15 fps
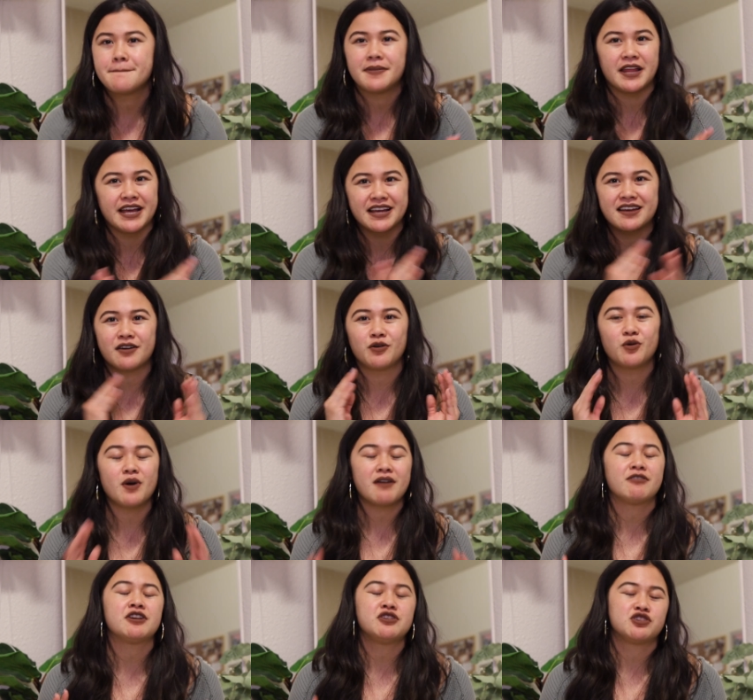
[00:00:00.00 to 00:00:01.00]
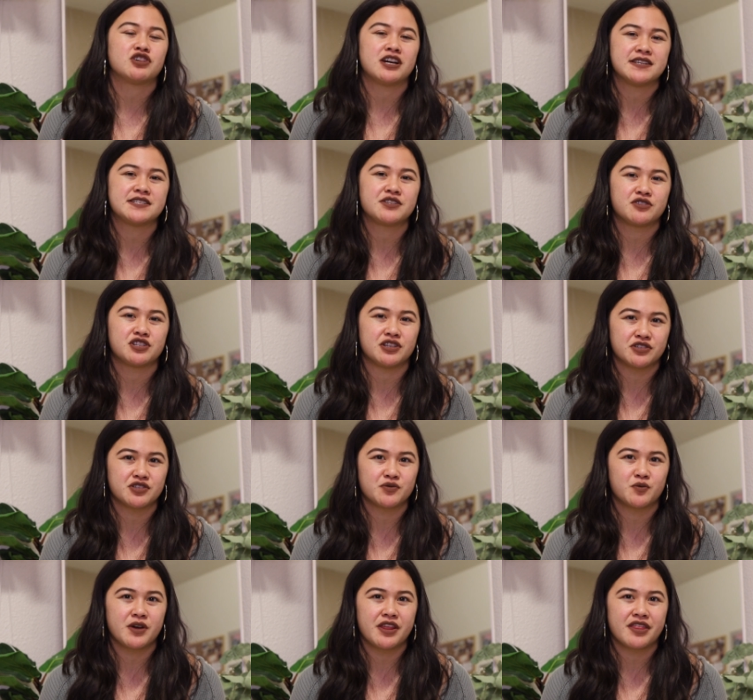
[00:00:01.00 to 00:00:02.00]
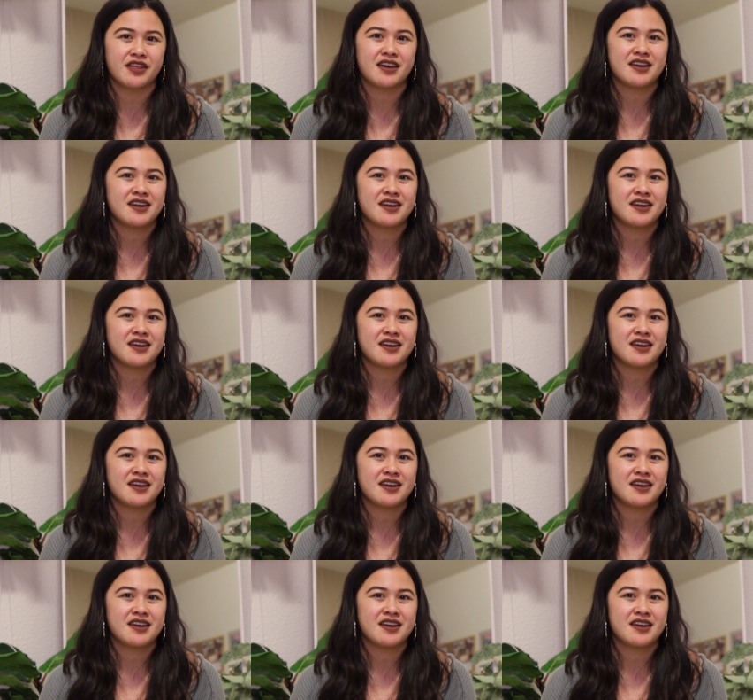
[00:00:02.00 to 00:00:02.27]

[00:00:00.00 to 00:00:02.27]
like whoever you trust your children with